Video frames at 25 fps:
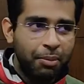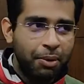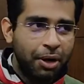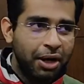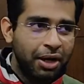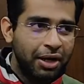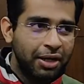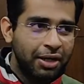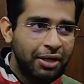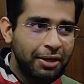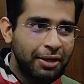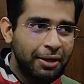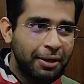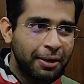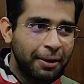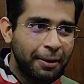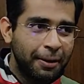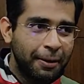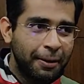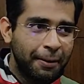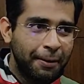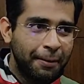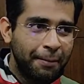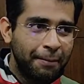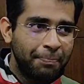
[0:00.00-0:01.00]
But
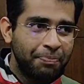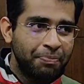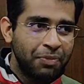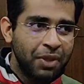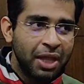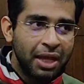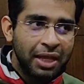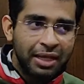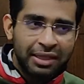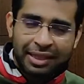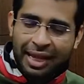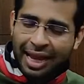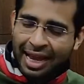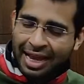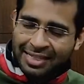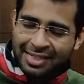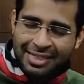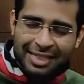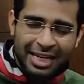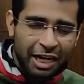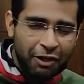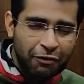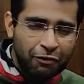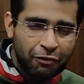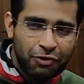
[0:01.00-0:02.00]
the
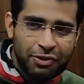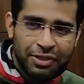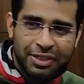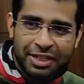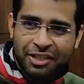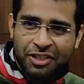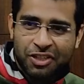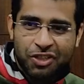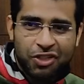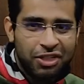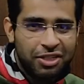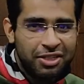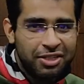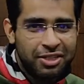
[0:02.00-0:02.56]
SE846